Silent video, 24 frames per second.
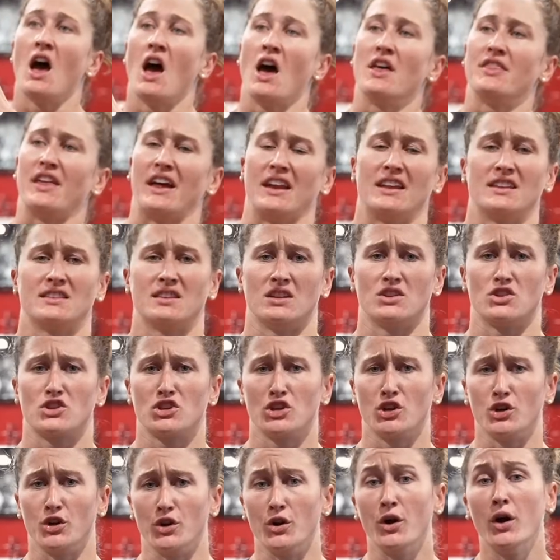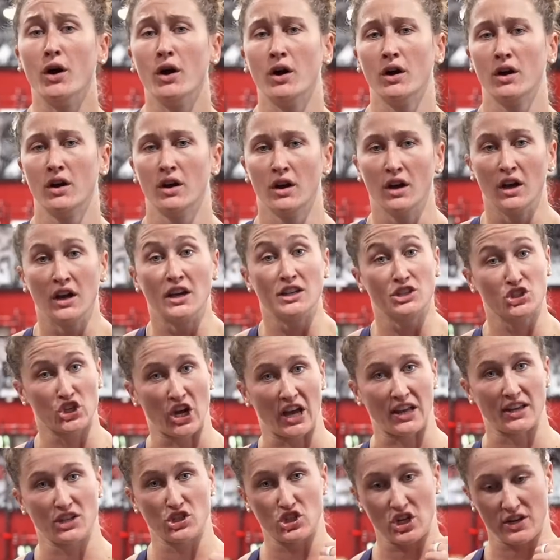that isn't too
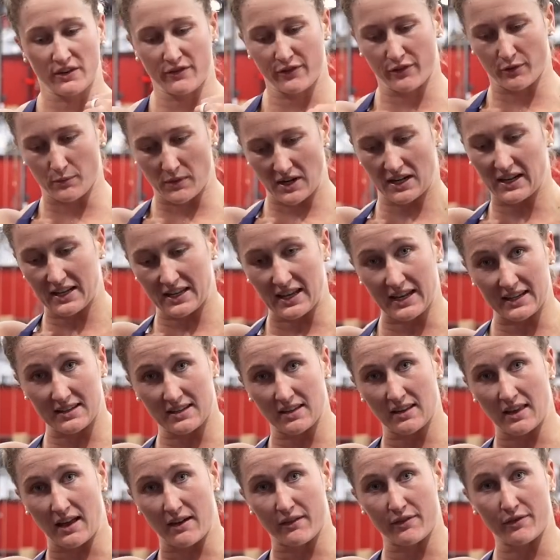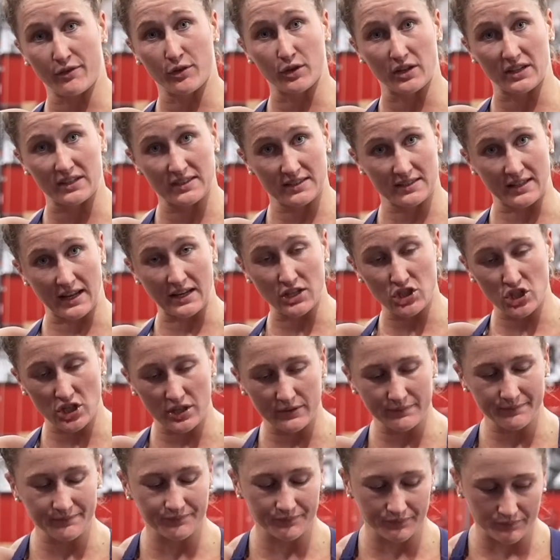challenging for me to get to that full
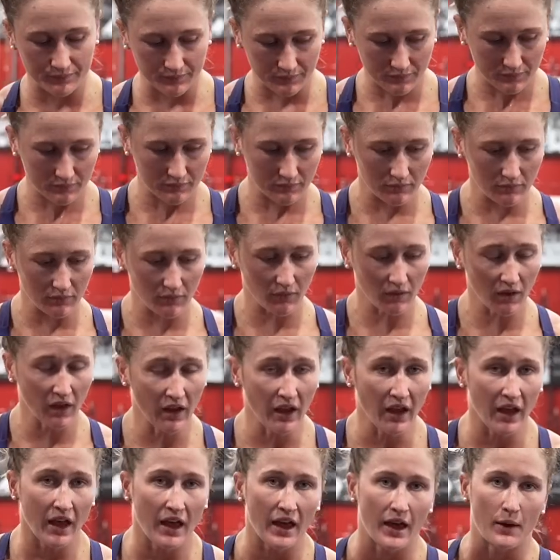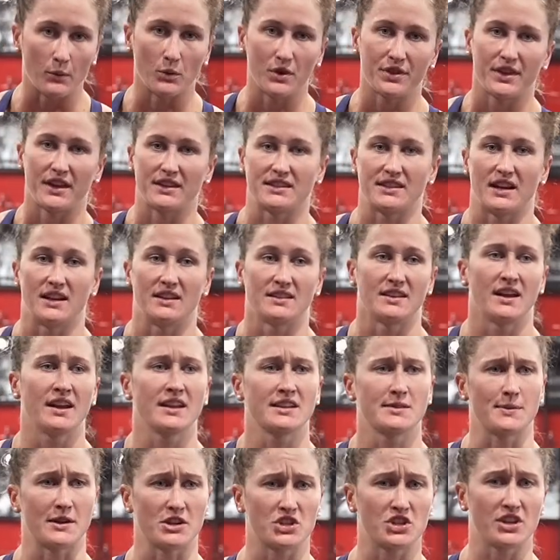extension. And what that does,
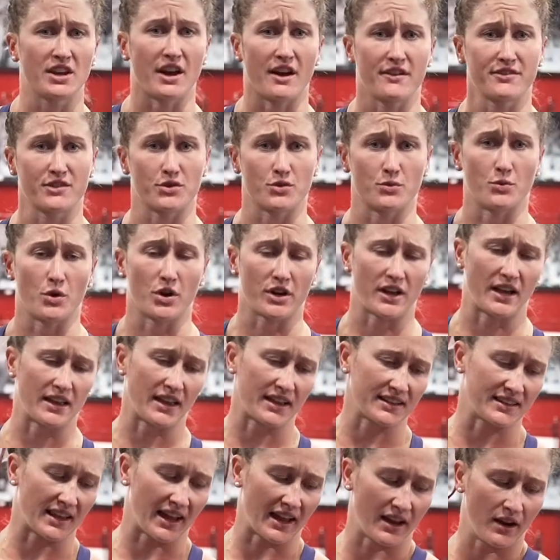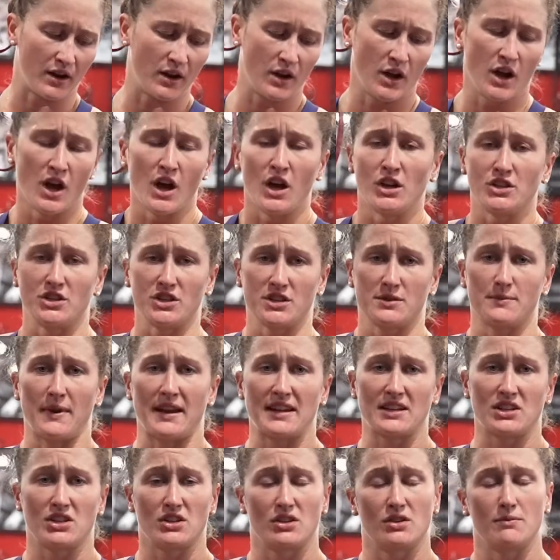especially after a workout like that, just
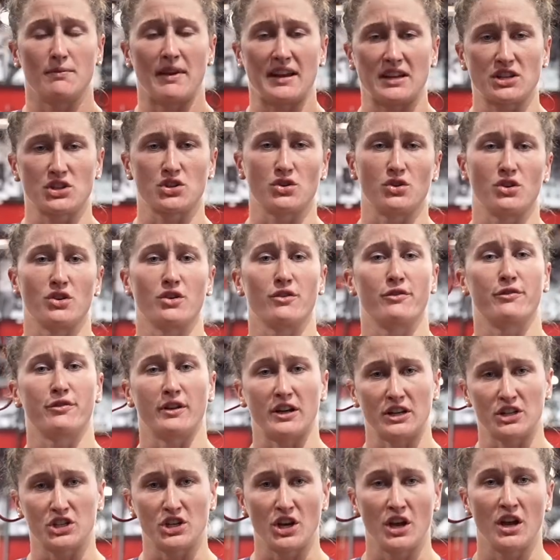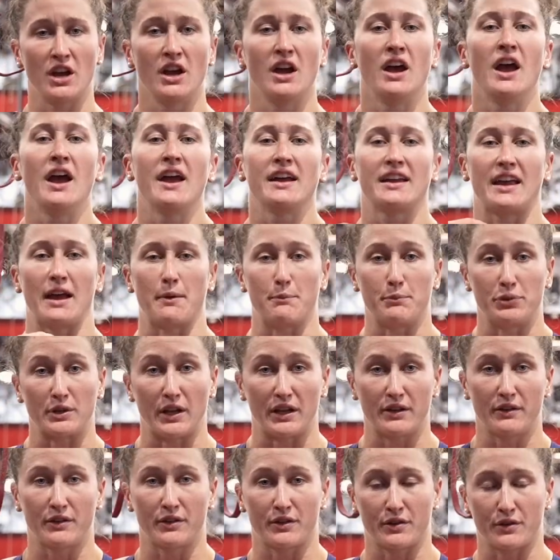make sure you flush, get
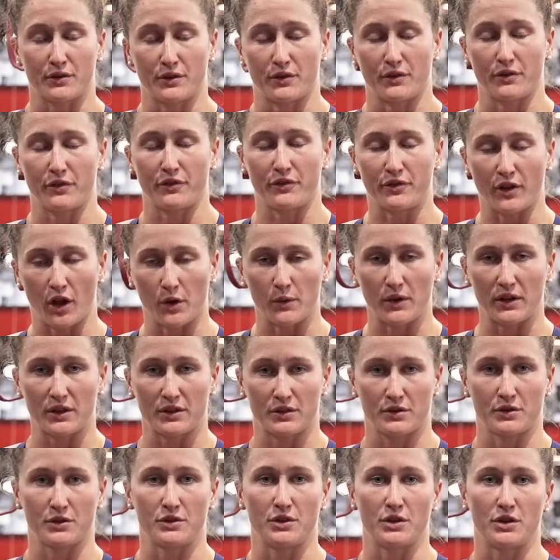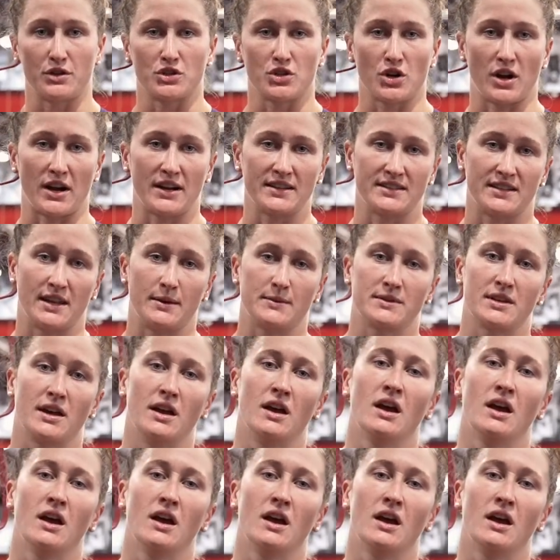blood flowing through the triceps